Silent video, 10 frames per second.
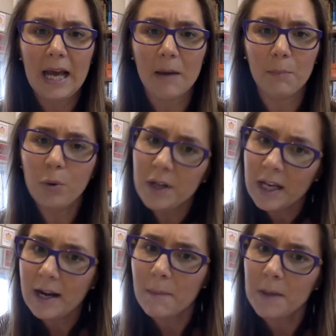and
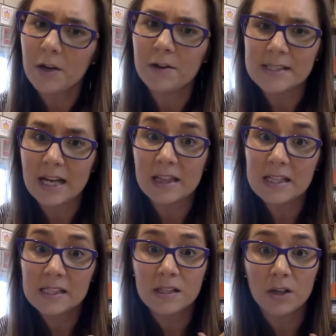putting it up here and saying,
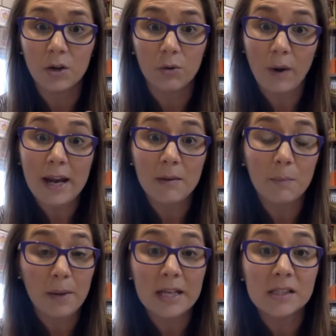this is a
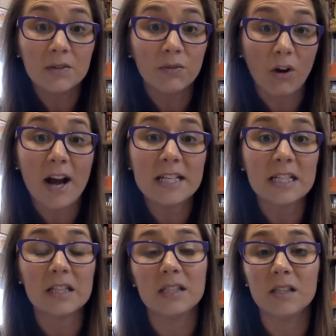great piece of
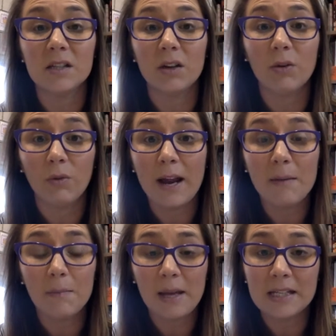writing, this is a
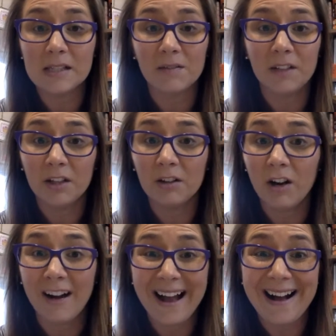great piece of
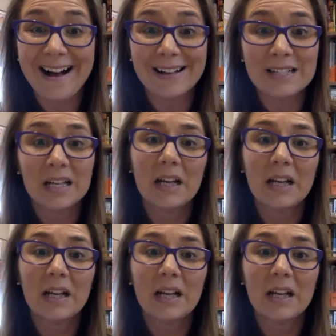literary art,